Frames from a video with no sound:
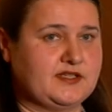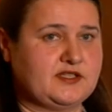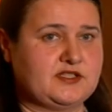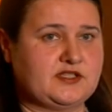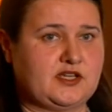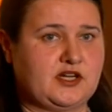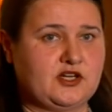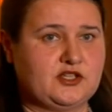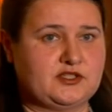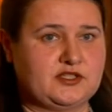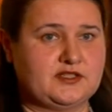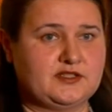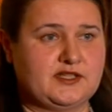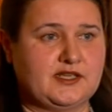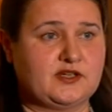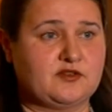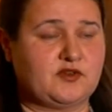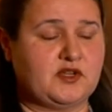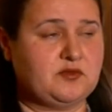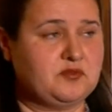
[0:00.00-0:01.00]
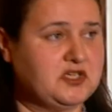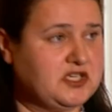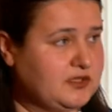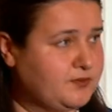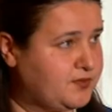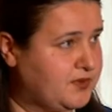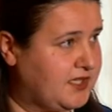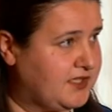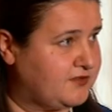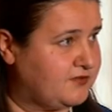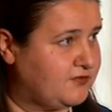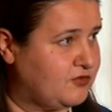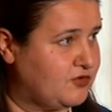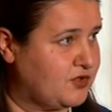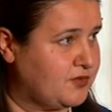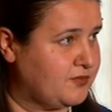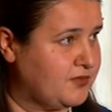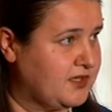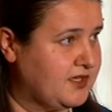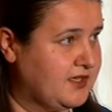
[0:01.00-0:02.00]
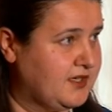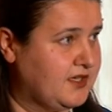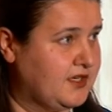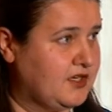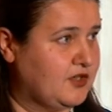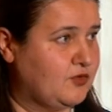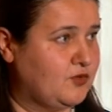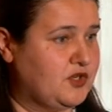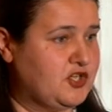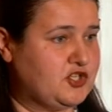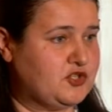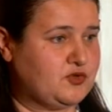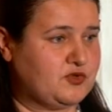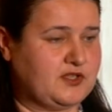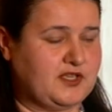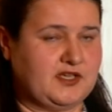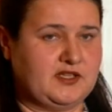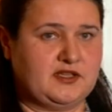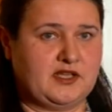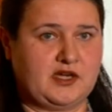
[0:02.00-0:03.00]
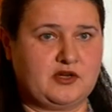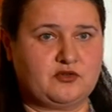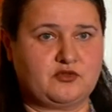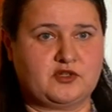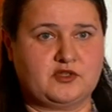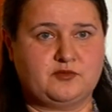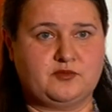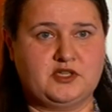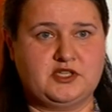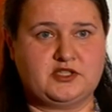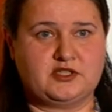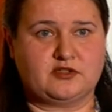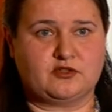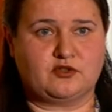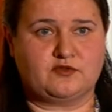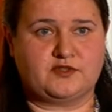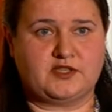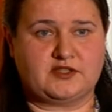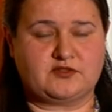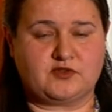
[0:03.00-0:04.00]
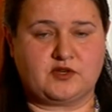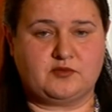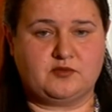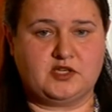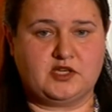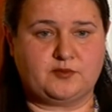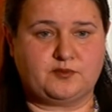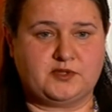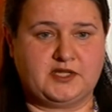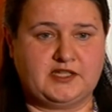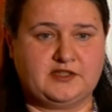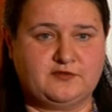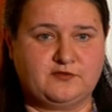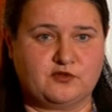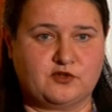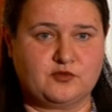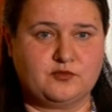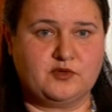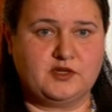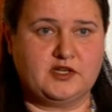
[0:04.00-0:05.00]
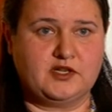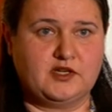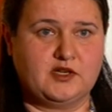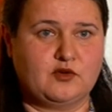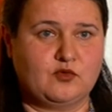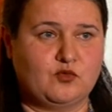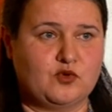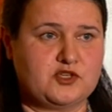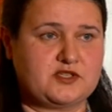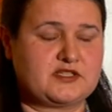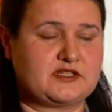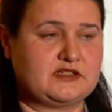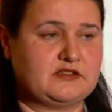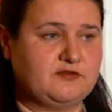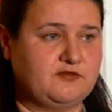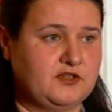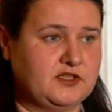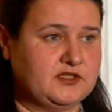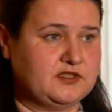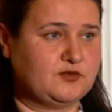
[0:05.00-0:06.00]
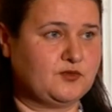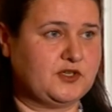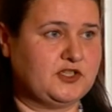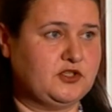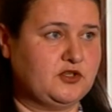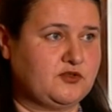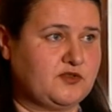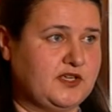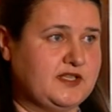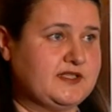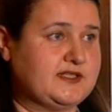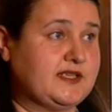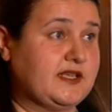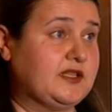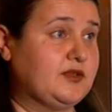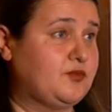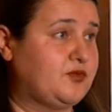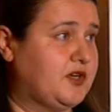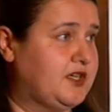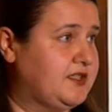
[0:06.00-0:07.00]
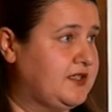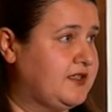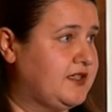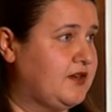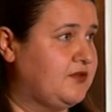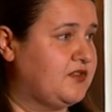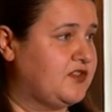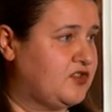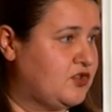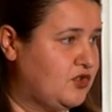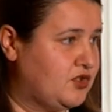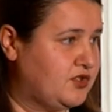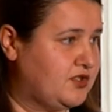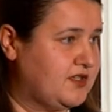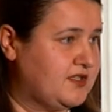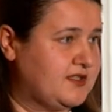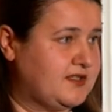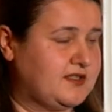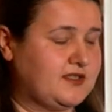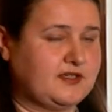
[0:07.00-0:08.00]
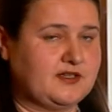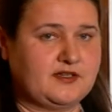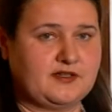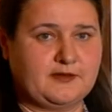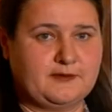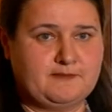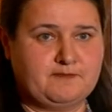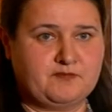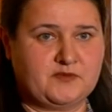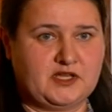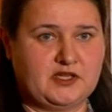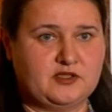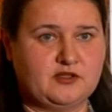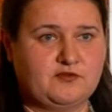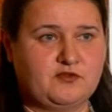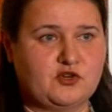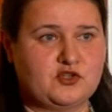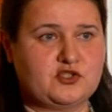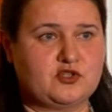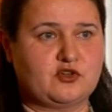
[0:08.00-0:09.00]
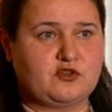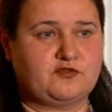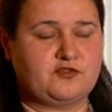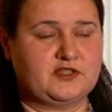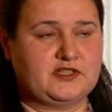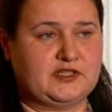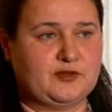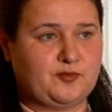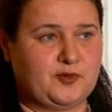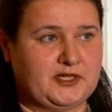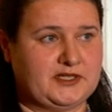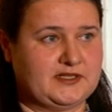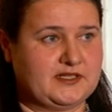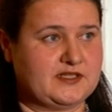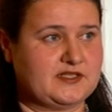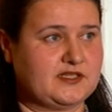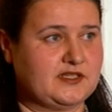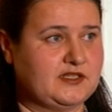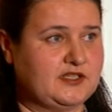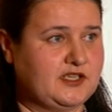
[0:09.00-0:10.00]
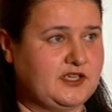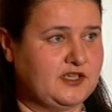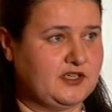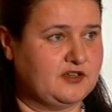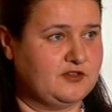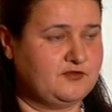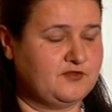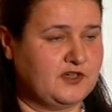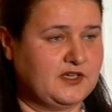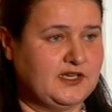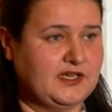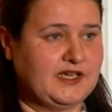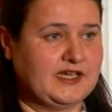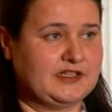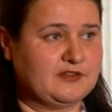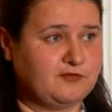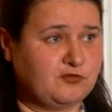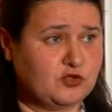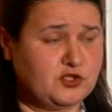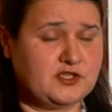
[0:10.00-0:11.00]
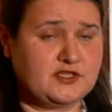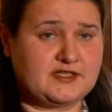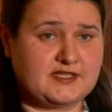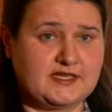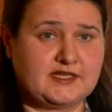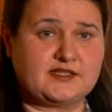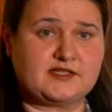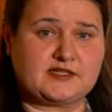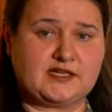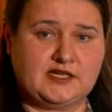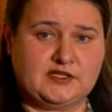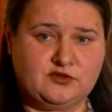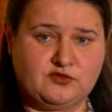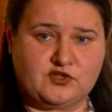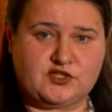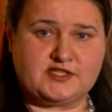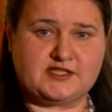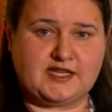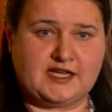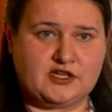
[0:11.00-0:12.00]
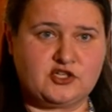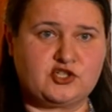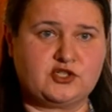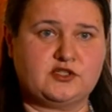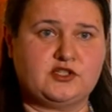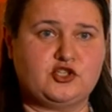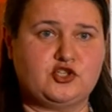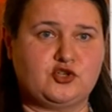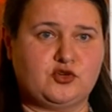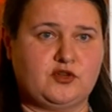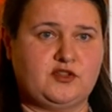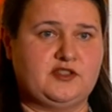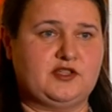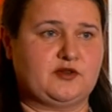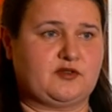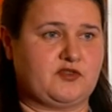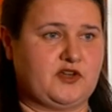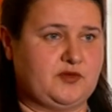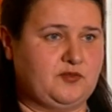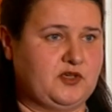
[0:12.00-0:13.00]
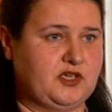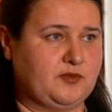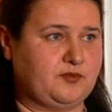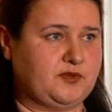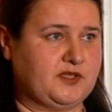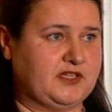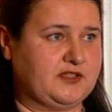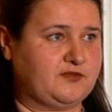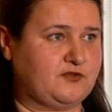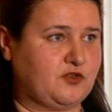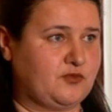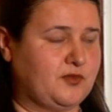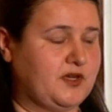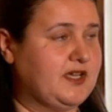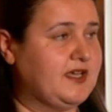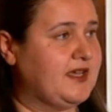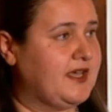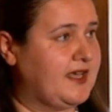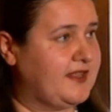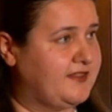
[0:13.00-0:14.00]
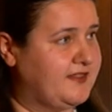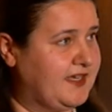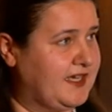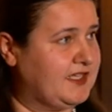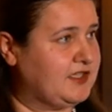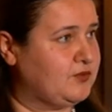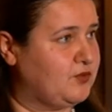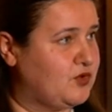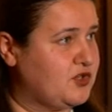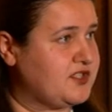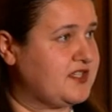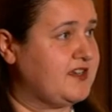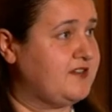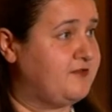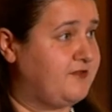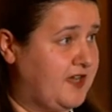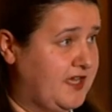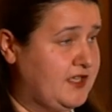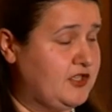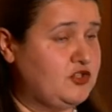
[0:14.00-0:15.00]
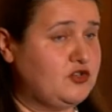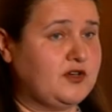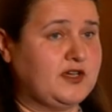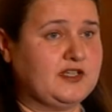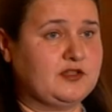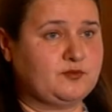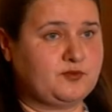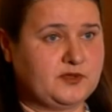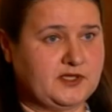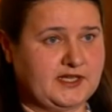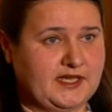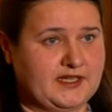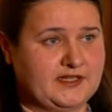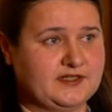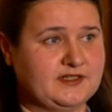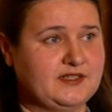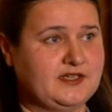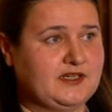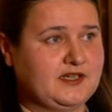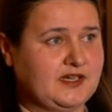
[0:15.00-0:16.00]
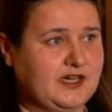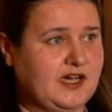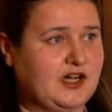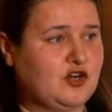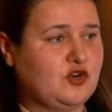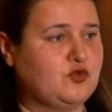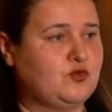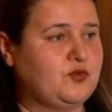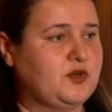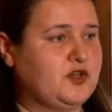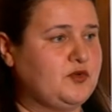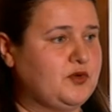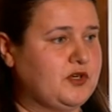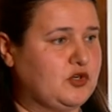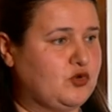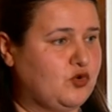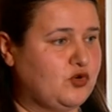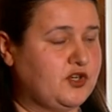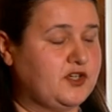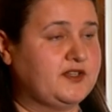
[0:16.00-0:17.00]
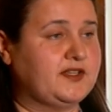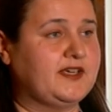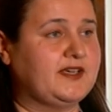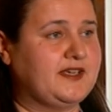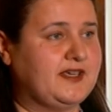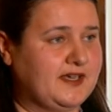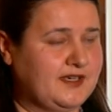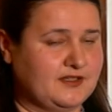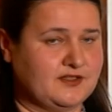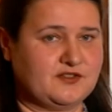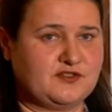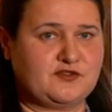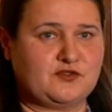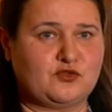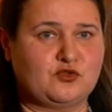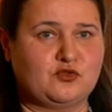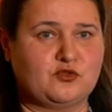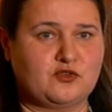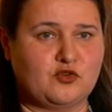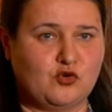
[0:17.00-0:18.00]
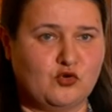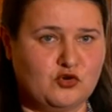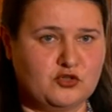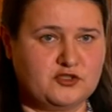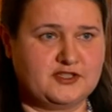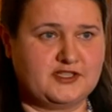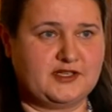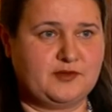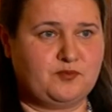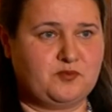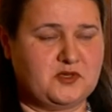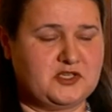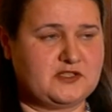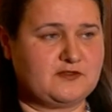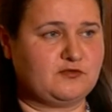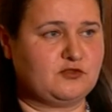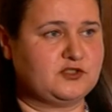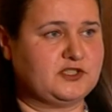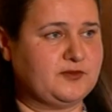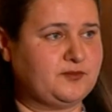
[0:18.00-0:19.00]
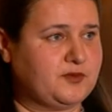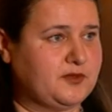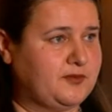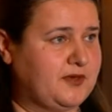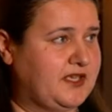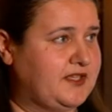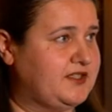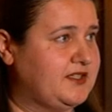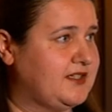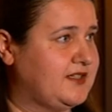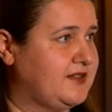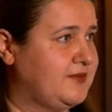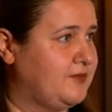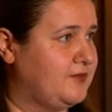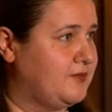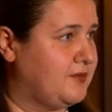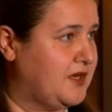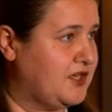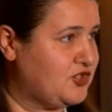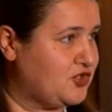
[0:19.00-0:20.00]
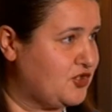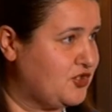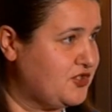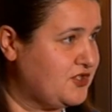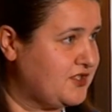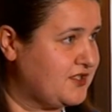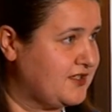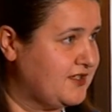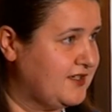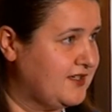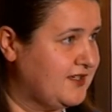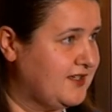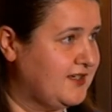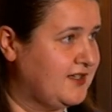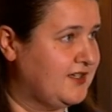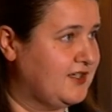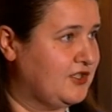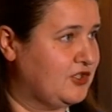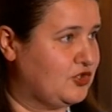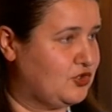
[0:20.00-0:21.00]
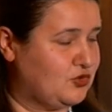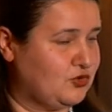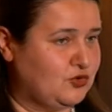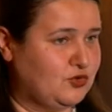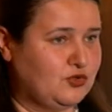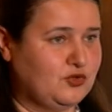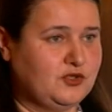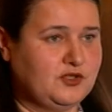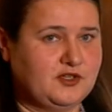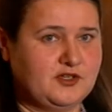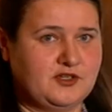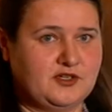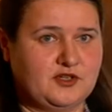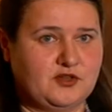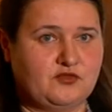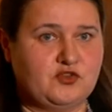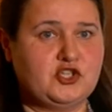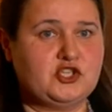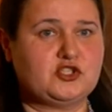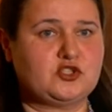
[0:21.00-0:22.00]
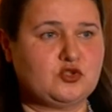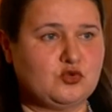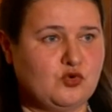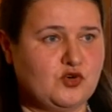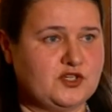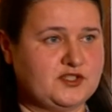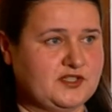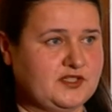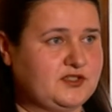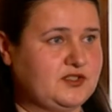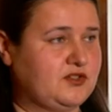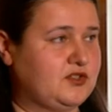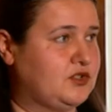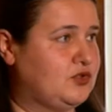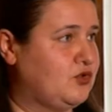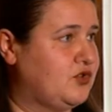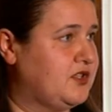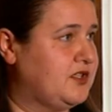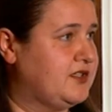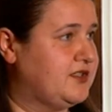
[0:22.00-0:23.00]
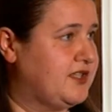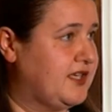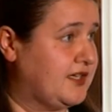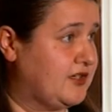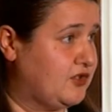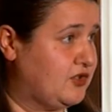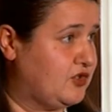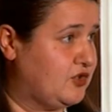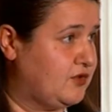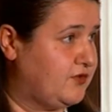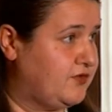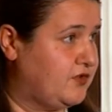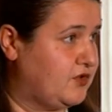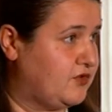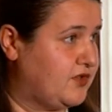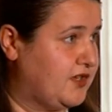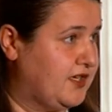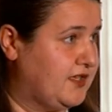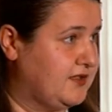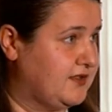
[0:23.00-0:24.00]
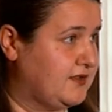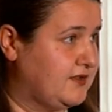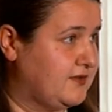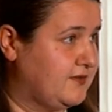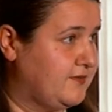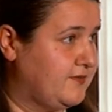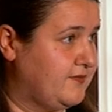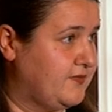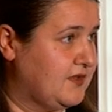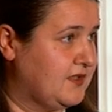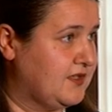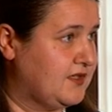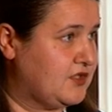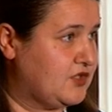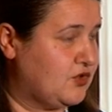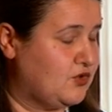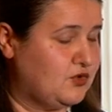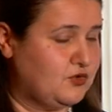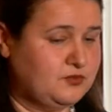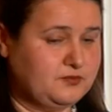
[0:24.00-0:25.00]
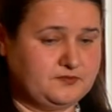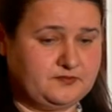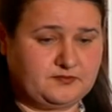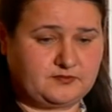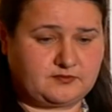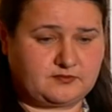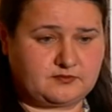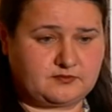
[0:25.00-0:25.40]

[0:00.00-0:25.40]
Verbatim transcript: has started a Crimean platform, which the inaugural meeting of that Crimea platform was convened when Ukraine celebrated our 30th uh, anniversary of independence in Kiev and 46 countries actually joined the Crimea platform. And that was a venue and plan how we were going again through only peaceful diplomatic measures to restore the territorial integrity of Ukraine. So